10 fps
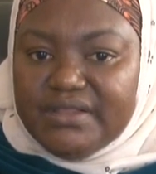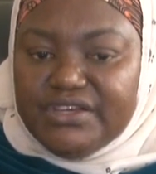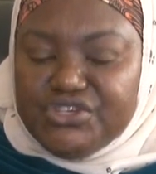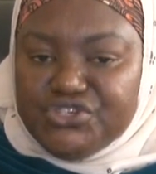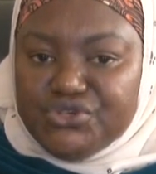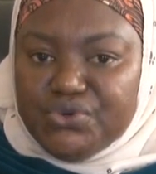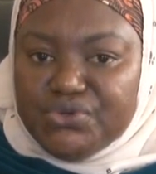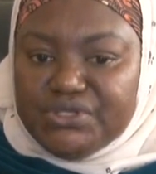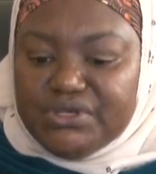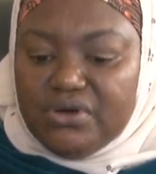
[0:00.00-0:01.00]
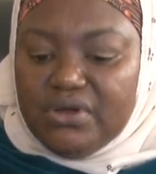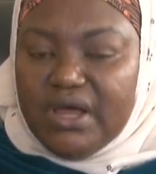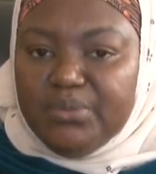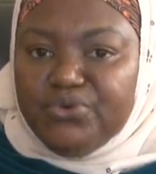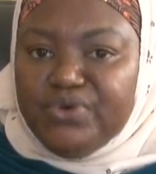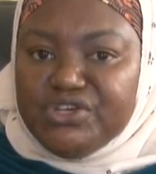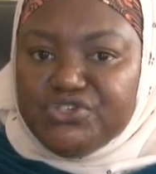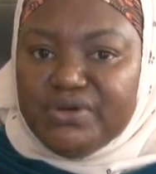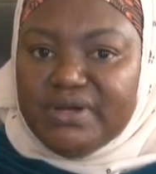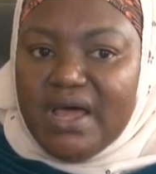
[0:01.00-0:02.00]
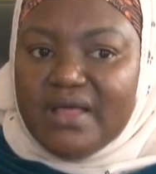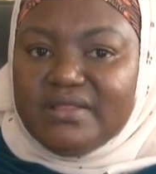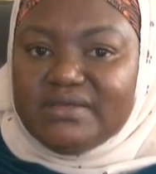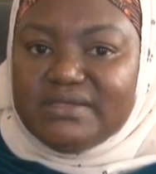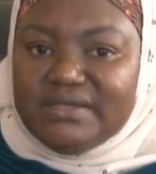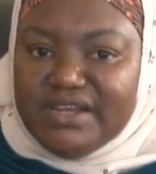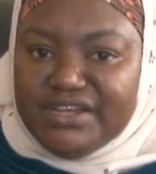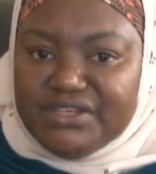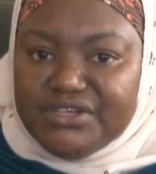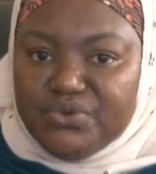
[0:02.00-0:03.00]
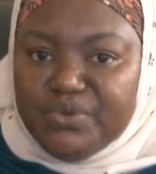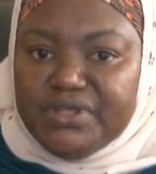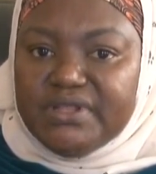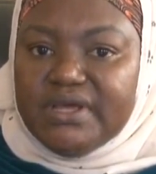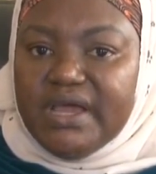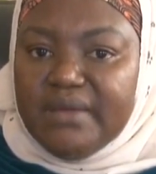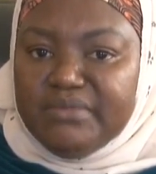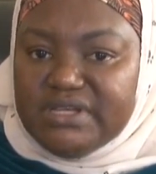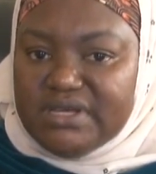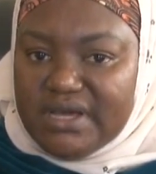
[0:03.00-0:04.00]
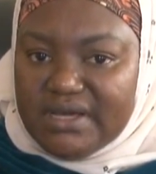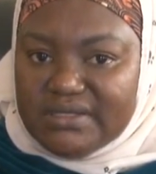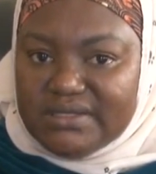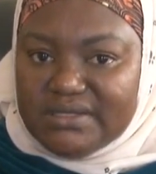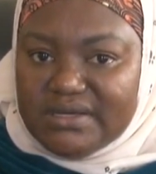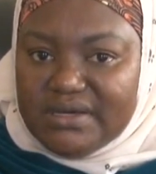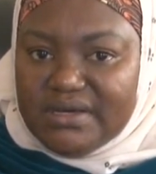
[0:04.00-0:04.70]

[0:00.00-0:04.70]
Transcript: This shows the collaboration and the synergy within the MDAs.